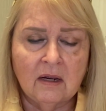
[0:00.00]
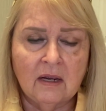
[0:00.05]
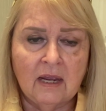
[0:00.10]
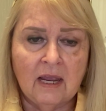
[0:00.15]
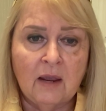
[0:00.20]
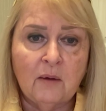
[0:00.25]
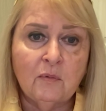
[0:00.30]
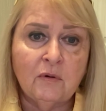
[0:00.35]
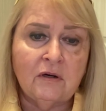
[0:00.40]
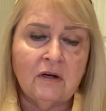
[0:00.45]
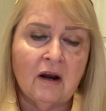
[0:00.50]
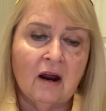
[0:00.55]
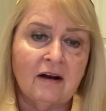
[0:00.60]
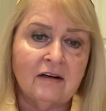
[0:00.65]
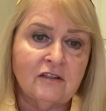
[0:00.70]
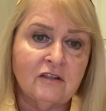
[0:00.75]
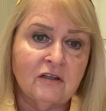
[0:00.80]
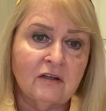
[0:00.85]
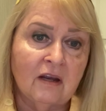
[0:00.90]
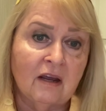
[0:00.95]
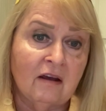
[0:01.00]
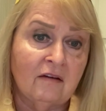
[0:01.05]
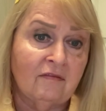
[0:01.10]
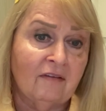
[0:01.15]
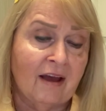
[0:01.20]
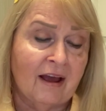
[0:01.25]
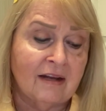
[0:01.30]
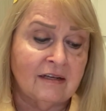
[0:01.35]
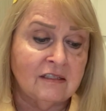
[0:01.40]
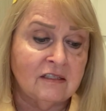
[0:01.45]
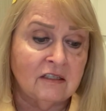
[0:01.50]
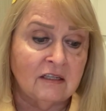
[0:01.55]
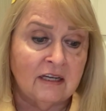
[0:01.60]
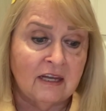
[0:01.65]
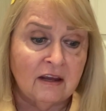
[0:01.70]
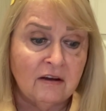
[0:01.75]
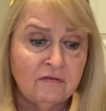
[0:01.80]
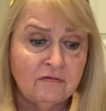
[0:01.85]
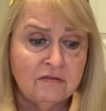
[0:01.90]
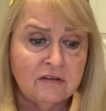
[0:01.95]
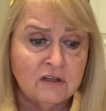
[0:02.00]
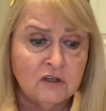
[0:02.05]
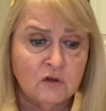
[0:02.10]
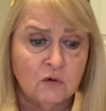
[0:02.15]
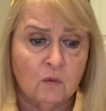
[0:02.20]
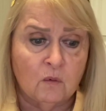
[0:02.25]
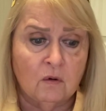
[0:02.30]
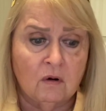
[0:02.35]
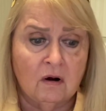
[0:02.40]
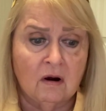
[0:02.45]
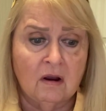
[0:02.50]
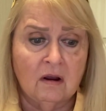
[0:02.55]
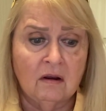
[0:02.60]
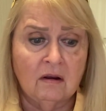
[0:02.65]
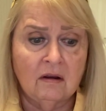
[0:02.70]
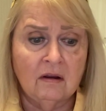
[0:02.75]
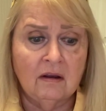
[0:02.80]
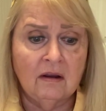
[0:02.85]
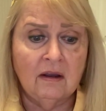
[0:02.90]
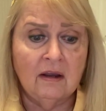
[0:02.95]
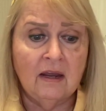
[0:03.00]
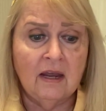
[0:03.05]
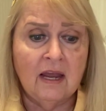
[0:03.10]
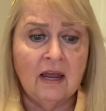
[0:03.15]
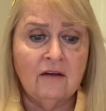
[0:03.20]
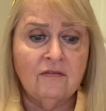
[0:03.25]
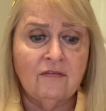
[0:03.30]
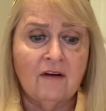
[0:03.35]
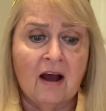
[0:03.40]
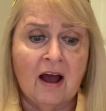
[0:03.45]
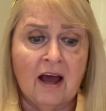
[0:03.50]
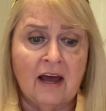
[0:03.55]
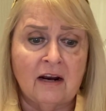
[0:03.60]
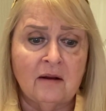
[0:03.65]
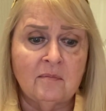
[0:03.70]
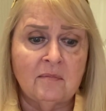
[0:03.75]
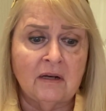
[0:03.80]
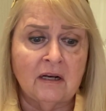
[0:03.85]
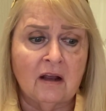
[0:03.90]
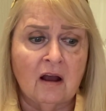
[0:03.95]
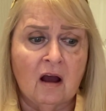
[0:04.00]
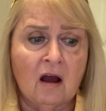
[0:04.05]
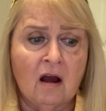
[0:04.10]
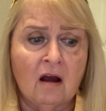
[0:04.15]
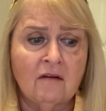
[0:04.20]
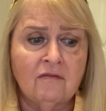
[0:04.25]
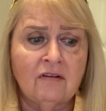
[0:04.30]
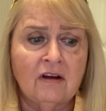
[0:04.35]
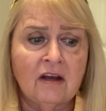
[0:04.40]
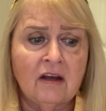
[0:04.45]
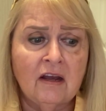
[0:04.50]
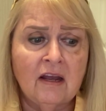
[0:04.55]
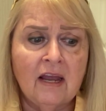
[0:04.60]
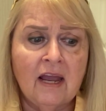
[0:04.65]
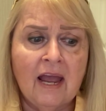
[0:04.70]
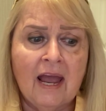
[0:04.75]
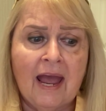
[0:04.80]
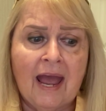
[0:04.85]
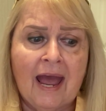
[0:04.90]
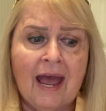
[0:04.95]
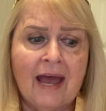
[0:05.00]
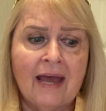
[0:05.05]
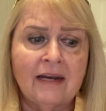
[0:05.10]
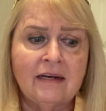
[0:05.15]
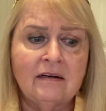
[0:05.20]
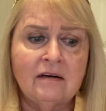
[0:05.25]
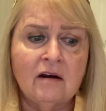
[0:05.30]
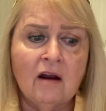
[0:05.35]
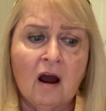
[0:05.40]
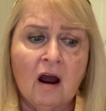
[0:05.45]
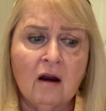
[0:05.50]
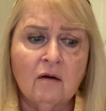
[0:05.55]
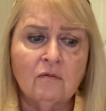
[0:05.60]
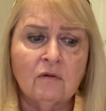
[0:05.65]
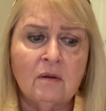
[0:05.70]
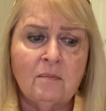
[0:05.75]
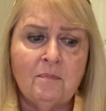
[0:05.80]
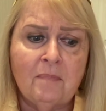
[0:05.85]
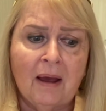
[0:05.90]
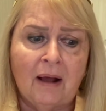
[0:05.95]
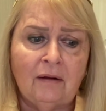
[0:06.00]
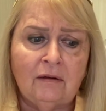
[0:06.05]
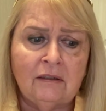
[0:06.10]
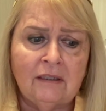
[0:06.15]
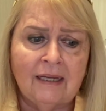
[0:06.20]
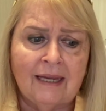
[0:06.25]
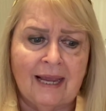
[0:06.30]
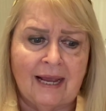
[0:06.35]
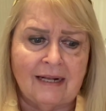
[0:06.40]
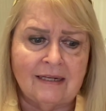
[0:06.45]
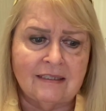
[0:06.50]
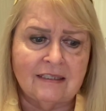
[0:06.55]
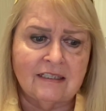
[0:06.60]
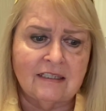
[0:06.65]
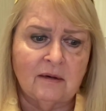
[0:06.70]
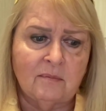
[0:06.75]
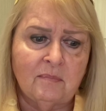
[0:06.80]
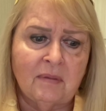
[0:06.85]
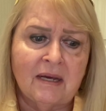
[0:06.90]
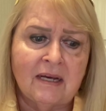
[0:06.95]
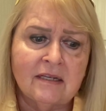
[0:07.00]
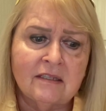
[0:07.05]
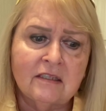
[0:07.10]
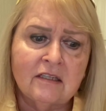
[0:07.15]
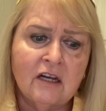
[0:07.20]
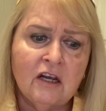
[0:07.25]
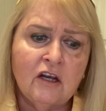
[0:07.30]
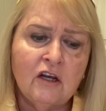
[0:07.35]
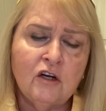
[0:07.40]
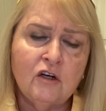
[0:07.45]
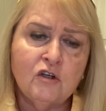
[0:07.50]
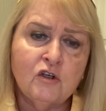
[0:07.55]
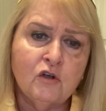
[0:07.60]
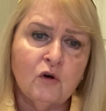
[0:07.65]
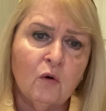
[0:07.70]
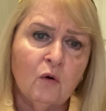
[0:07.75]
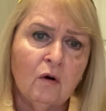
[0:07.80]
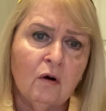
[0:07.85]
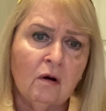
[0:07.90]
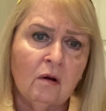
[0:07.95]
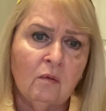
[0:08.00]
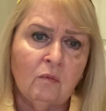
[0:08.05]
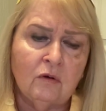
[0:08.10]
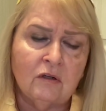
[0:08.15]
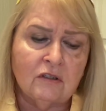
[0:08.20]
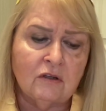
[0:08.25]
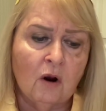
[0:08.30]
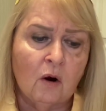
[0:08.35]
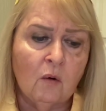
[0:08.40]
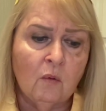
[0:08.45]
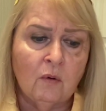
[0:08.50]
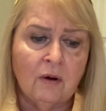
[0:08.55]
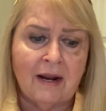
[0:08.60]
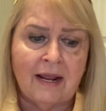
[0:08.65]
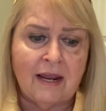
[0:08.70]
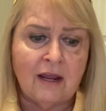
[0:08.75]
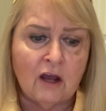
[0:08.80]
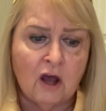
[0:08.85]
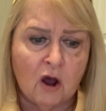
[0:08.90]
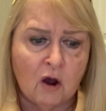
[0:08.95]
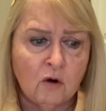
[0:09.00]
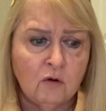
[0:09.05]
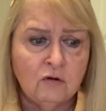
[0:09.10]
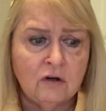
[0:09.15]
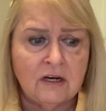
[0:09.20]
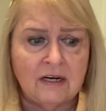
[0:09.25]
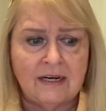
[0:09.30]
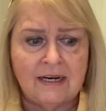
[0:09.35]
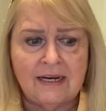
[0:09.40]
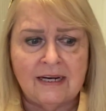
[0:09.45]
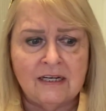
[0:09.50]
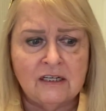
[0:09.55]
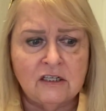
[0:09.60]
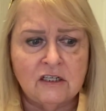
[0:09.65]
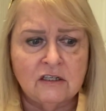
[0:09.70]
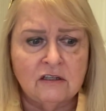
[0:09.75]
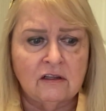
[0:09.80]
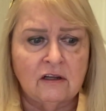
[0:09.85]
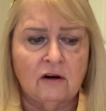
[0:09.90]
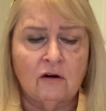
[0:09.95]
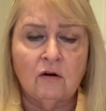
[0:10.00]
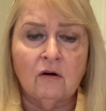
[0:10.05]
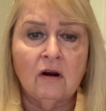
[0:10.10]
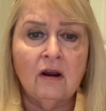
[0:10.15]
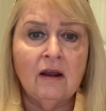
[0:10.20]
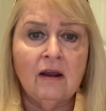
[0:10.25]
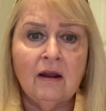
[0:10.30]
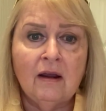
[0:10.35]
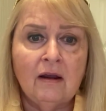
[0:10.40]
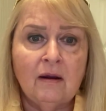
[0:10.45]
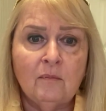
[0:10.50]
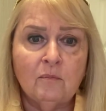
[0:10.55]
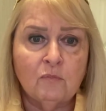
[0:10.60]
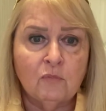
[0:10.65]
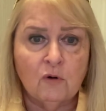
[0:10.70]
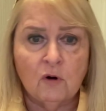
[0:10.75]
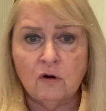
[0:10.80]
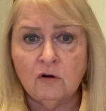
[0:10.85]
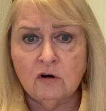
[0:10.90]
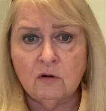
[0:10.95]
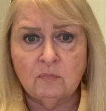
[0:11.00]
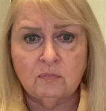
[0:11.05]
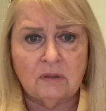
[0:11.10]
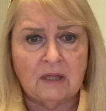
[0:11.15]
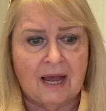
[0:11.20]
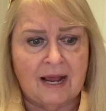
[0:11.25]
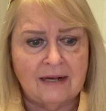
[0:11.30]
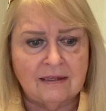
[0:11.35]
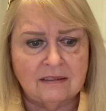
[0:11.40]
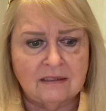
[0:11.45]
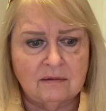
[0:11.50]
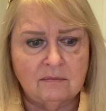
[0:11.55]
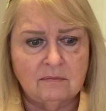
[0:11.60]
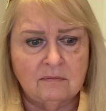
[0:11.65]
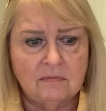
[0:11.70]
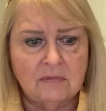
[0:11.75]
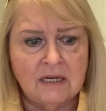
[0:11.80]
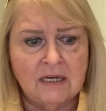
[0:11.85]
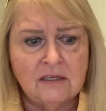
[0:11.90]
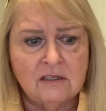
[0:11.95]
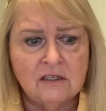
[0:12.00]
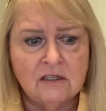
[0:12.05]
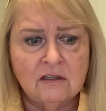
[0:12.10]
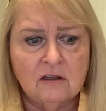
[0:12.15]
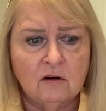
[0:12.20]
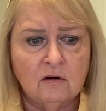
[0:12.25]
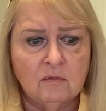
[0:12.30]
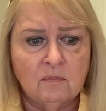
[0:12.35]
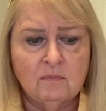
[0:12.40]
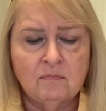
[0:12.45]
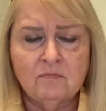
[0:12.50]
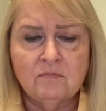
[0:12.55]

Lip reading: He would not have had to give the Torah if Adam and Chava had not rebelled against him, because Torah was already coded into their protoplasm, into their